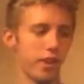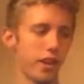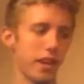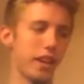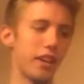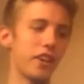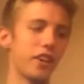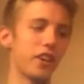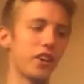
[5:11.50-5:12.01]

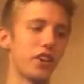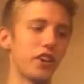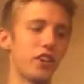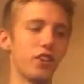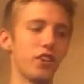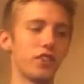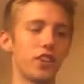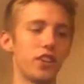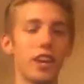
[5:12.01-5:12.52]
in
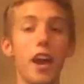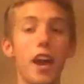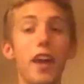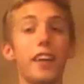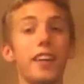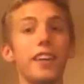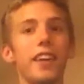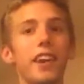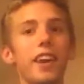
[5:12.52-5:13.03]
conclusion,
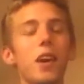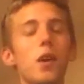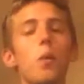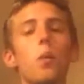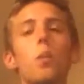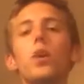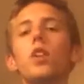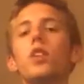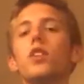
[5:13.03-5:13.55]
today
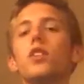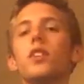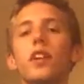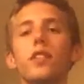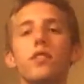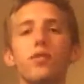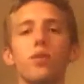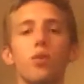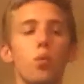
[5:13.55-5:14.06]
we looked
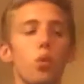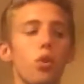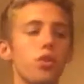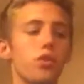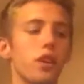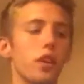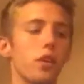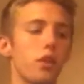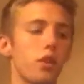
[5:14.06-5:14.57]
at school
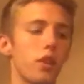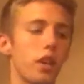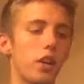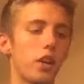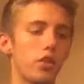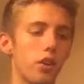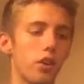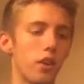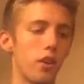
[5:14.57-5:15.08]

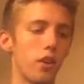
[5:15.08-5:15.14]
segregation.